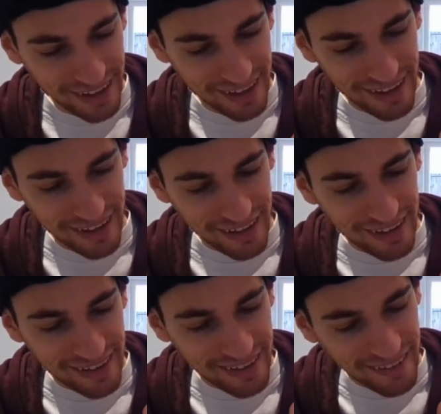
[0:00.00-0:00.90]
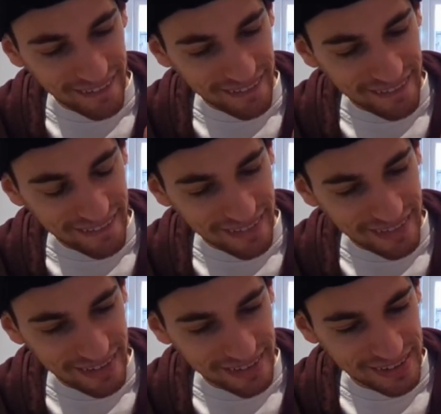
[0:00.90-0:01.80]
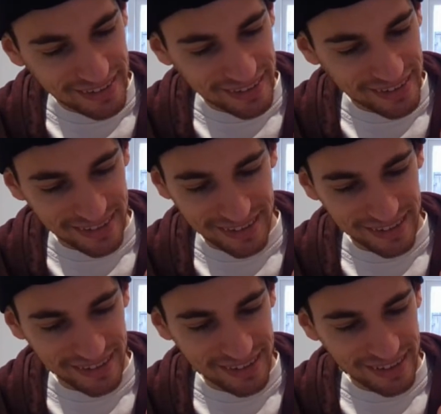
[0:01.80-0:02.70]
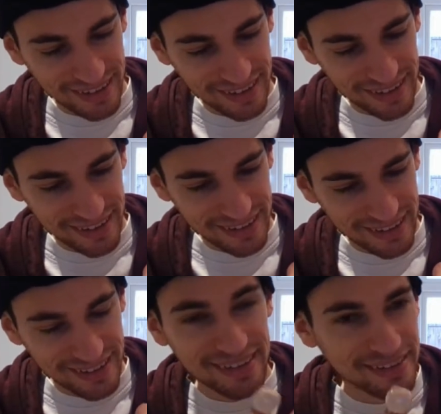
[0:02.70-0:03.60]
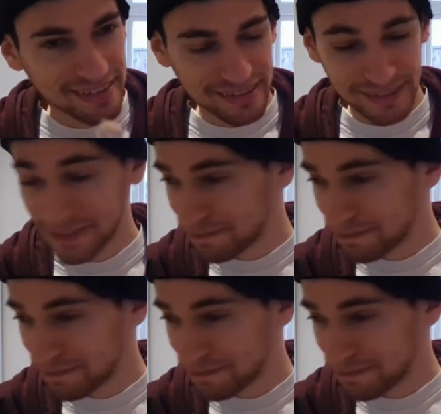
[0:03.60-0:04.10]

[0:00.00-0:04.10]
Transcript: Nothing is said.